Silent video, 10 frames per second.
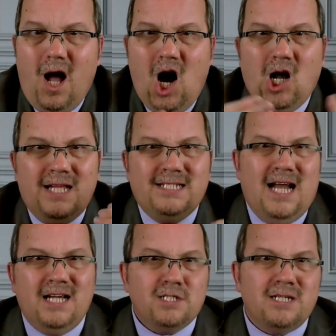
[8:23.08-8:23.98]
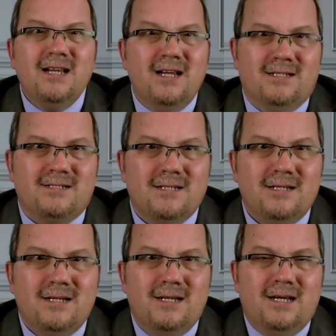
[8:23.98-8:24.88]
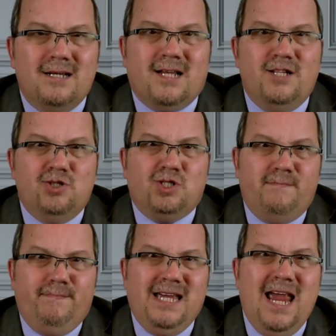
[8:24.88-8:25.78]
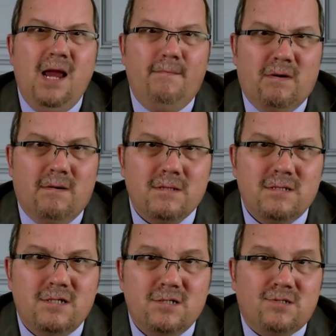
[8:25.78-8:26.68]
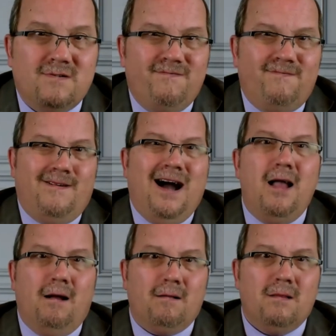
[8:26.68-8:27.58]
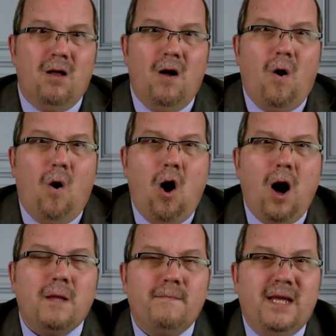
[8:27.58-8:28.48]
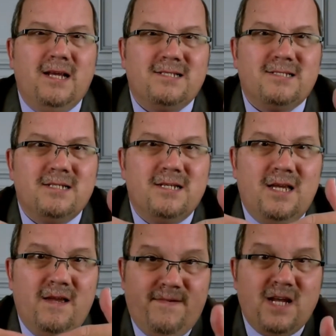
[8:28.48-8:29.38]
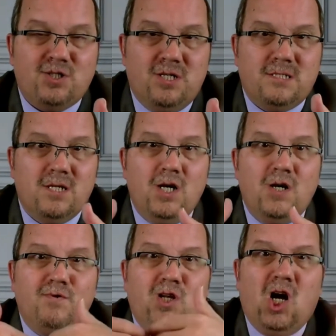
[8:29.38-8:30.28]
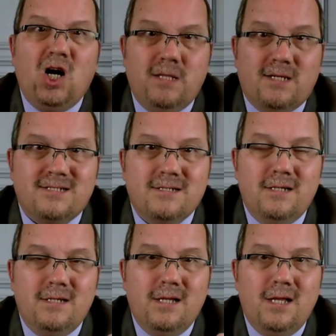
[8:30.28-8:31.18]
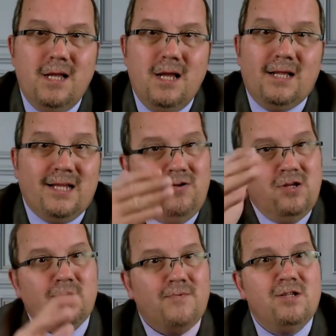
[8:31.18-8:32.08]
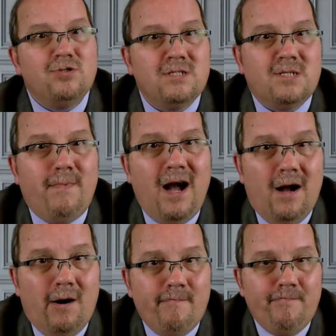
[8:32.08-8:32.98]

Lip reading: Our contention is that you should be able to file all of these evictions regardless. Now here's where you should smile.